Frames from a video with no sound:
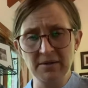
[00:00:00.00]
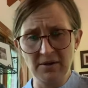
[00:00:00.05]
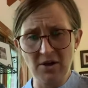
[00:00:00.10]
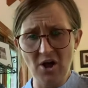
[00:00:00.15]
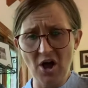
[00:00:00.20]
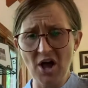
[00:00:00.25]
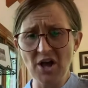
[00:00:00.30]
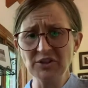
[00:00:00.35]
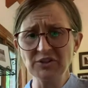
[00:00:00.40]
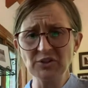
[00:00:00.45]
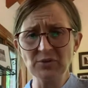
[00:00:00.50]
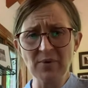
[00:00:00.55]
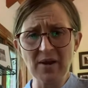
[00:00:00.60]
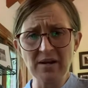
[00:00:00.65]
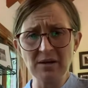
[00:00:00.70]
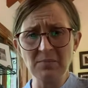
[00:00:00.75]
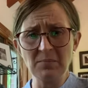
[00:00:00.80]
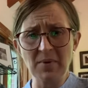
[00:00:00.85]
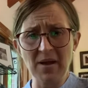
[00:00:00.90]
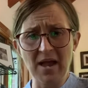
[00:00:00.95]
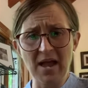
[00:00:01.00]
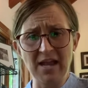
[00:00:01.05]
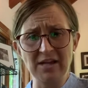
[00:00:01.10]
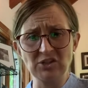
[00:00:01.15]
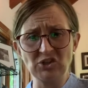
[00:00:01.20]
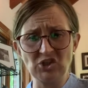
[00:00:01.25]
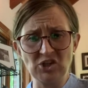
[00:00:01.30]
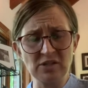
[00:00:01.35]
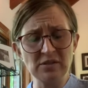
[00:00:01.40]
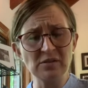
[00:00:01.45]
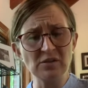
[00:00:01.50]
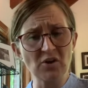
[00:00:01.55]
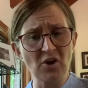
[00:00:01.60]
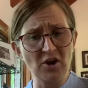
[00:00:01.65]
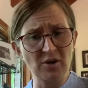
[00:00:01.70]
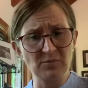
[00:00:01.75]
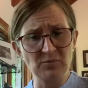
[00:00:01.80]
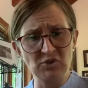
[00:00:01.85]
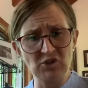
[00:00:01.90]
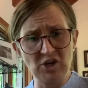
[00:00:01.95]
all surrounded by chintz
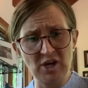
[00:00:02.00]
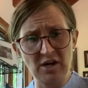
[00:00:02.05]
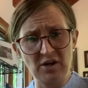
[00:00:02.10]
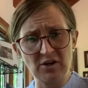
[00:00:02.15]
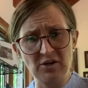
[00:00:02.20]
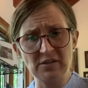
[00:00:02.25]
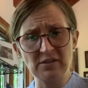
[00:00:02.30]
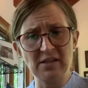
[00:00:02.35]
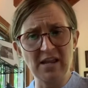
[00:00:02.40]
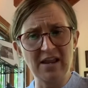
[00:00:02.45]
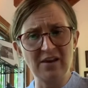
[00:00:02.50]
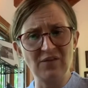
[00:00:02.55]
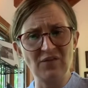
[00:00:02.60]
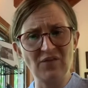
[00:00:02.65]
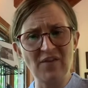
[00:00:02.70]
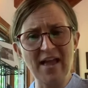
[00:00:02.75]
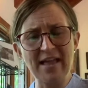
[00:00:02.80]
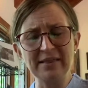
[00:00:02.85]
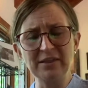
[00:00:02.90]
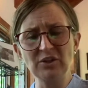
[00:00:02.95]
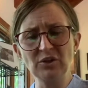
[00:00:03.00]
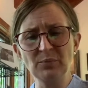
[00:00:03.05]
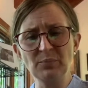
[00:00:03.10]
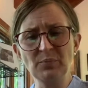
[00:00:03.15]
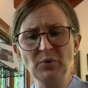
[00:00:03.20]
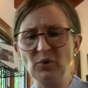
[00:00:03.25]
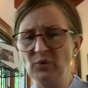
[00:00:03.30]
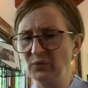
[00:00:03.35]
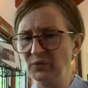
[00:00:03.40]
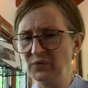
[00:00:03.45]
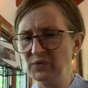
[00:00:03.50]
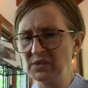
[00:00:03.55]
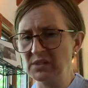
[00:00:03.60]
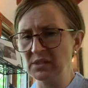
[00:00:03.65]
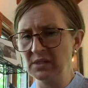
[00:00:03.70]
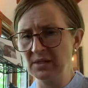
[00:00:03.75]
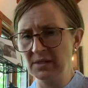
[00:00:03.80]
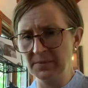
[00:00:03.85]
armchairs and fat little poufs.